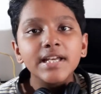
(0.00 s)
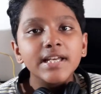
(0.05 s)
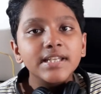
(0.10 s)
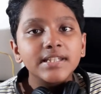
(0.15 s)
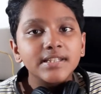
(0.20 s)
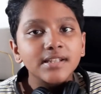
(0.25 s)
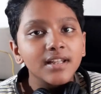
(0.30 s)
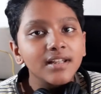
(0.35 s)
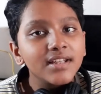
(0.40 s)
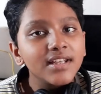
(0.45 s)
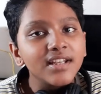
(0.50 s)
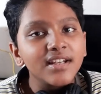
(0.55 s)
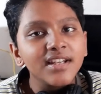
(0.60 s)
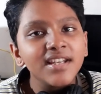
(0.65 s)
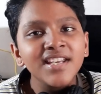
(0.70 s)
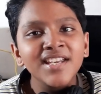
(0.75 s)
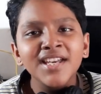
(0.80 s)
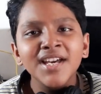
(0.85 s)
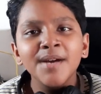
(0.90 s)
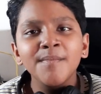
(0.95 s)

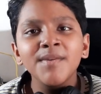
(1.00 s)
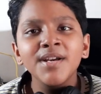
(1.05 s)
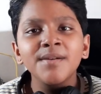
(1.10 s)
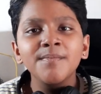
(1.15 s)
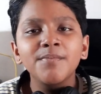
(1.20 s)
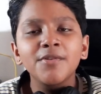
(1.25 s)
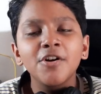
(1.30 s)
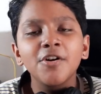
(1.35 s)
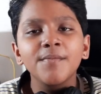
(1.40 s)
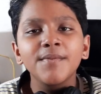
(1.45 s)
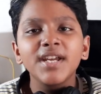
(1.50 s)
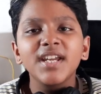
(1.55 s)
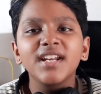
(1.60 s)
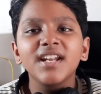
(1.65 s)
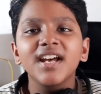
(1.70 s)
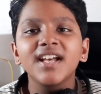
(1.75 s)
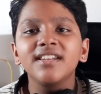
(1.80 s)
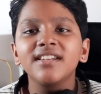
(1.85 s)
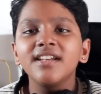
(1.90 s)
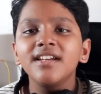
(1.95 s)
selenium, and bromine,
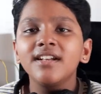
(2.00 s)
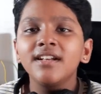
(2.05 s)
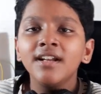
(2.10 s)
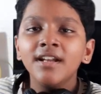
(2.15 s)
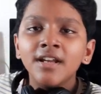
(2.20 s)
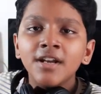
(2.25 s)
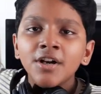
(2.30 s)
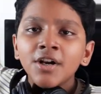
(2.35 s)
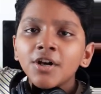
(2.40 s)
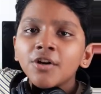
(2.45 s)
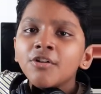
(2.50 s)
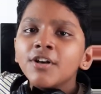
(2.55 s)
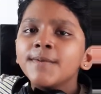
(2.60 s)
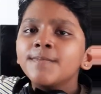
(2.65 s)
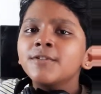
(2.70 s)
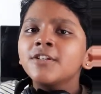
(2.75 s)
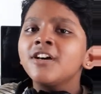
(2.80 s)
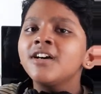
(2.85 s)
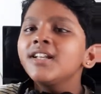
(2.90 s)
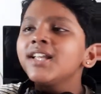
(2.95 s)
and then
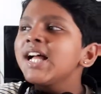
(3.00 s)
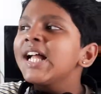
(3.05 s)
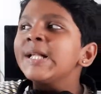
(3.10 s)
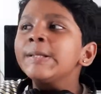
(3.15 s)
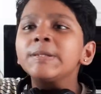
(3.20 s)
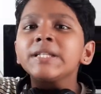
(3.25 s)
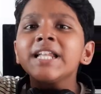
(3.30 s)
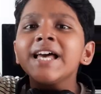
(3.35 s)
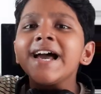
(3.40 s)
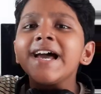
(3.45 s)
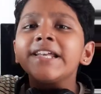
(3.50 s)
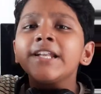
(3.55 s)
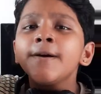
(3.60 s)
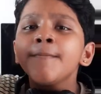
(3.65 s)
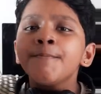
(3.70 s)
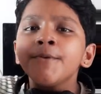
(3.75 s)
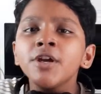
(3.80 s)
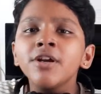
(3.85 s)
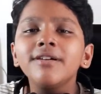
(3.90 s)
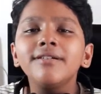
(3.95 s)
krypton helps light
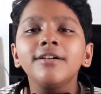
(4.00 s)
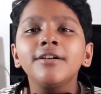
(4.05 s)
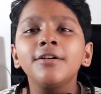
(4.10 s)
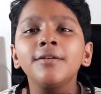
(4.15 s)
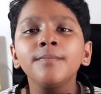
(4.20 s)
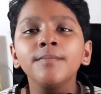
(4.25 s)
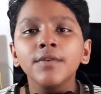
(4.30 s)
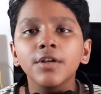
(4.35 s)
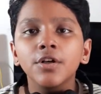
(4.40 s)
up your room.